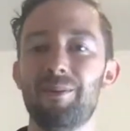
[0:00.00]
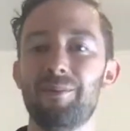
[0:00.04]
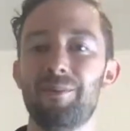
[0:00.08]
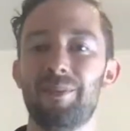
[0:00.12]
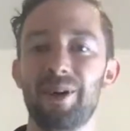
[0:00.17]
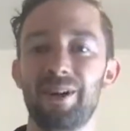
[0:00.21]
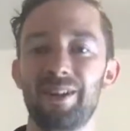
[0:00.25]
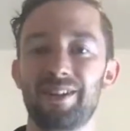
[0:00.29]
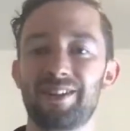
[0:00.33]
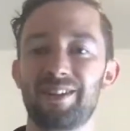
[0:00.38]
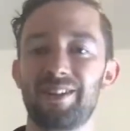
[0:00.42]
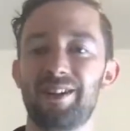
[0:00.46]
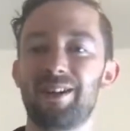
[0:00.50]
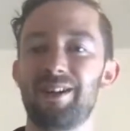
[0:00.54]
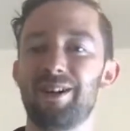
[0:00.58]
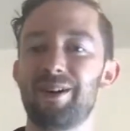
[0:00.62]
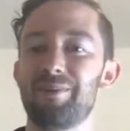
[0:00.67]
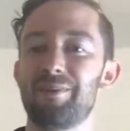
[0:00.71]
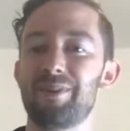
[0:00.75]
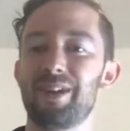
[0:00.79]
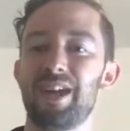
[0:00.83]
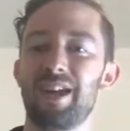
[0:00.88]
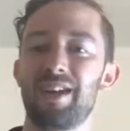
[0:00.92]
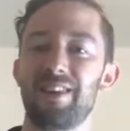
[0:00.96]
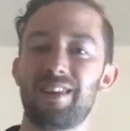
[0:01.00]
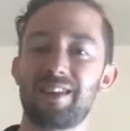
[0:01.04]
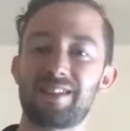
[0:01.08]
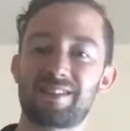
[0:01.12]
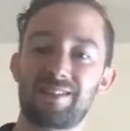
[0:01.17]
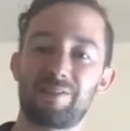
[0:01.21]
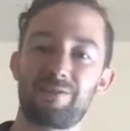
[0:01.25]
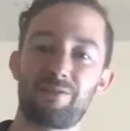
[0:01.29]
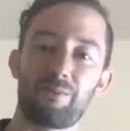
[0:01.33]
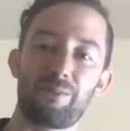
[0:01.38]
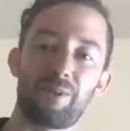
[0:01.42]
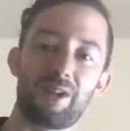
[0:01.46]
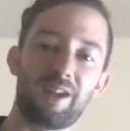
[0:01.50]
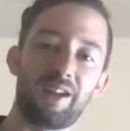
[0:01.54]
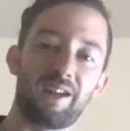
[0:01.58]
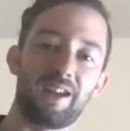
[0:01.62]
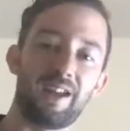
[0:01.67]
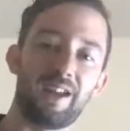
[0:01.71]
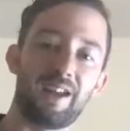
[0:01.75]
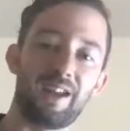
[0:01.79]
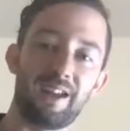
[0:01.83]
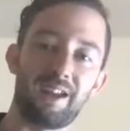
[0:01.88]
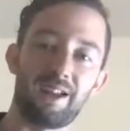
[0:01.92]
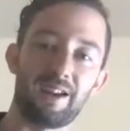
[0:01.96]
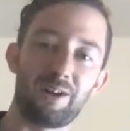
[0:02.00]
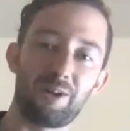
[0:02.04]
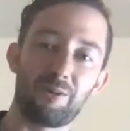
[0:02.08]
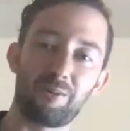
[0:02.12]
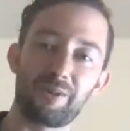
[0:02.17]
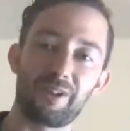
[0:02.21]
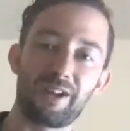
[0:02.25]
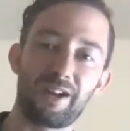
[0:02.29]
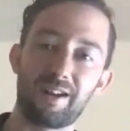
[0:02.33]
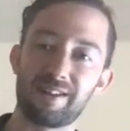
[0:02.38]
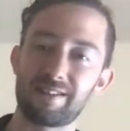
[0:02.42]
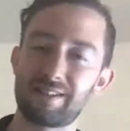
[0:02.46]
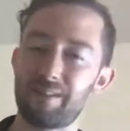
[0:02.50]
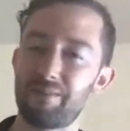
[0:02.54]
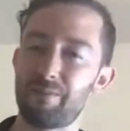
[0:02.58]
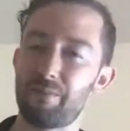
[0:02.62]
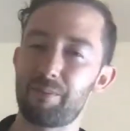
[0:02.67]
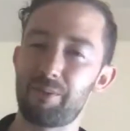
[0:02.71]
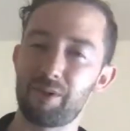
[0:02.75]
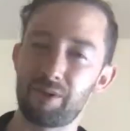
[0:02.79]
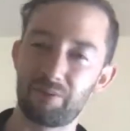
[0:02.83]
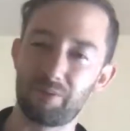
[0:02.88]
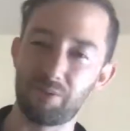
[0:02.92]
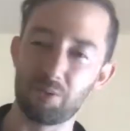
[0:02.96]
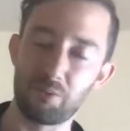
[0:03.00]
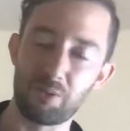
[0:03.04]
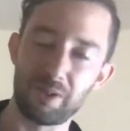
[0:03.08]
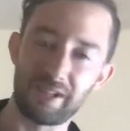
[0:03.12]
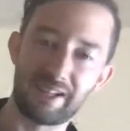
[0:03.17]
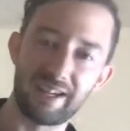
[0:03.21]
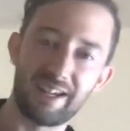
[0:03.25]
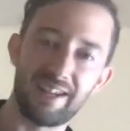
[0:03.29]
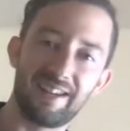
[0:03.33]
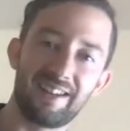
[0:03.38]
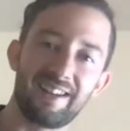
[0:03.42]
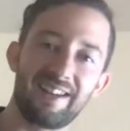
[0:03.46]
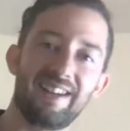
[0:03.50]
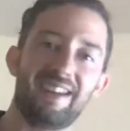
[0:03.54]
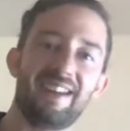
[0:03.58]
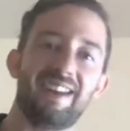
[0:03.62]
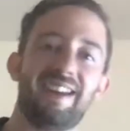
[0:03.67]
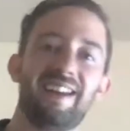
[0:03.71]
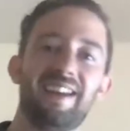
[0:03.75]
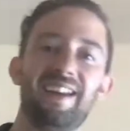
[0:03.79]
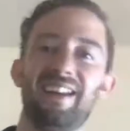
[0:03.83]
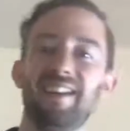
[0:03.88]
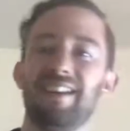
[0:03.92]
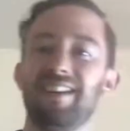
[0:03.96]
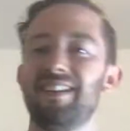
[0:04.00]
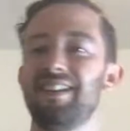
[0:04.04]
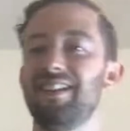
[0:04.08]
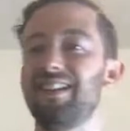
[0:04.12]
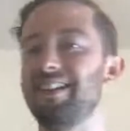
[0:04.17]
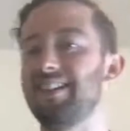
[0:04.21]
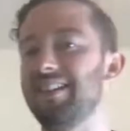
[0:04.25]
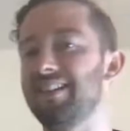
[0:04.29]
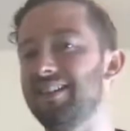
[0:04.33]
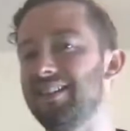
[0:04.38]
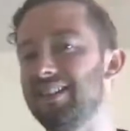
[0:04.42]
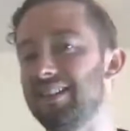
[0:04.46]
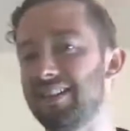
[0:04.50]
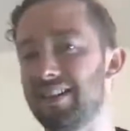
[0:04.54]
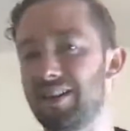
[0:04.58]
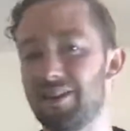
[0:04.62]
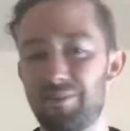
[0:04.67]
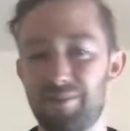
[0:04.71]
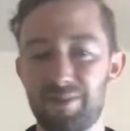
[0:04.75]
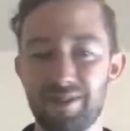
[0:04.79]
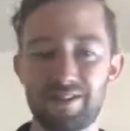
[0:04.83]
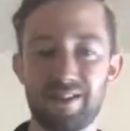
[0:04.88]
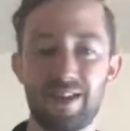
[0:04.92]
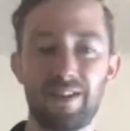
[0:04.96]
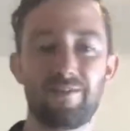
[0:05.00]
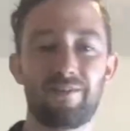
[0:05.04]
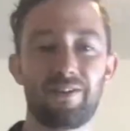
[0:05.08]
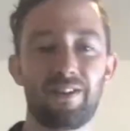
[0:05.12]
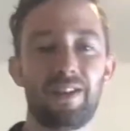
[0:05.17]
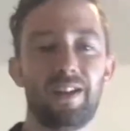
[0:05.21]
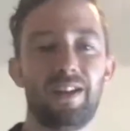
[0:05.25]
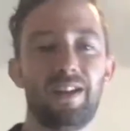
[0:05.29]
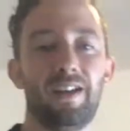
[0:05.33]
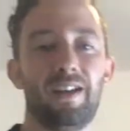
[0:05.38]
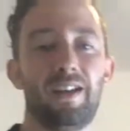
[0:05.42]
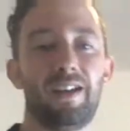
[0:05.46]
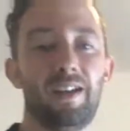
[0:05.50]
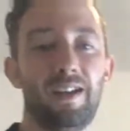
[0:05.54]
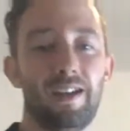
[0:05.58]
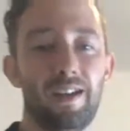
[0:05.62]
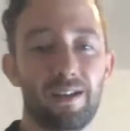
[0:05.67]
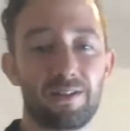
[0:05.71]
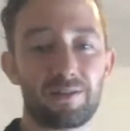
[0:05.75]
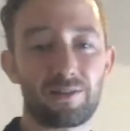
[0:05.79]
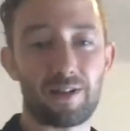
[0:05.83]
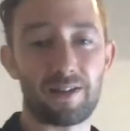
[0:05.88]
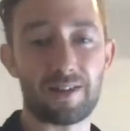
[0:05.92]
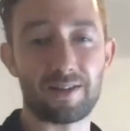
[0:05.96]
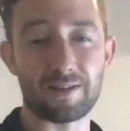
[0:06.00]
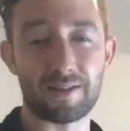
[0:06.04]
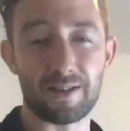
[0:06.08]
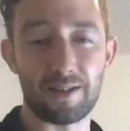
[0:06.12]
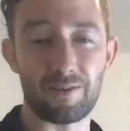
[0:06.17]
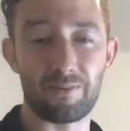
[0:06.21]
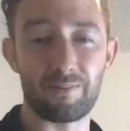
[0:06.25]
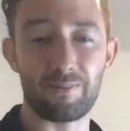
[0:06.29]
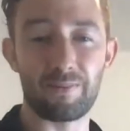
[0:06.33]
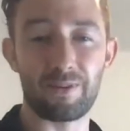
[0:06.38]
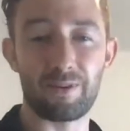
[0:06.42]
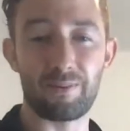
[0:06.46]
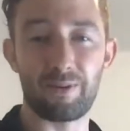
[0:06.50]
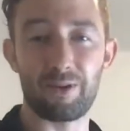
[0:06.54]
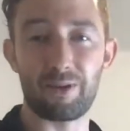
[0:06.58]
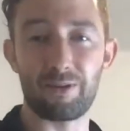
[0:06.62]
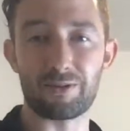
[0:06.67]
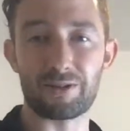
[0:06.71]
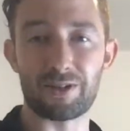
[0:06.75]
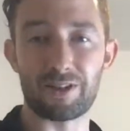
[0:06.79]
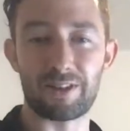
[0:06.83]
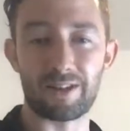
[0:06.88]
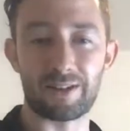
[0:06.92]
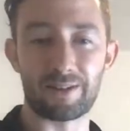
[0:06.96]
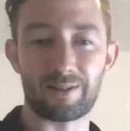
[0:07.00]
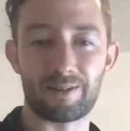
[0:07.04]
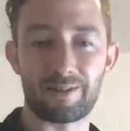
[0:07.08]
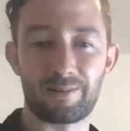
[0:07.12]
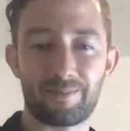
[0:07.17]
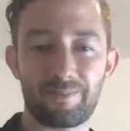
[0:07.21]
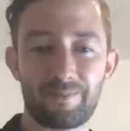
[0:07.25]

But that's it for me. And I hope you guys have a beautiful weekend, and take care. Be safe and try this out. Let me know what you think.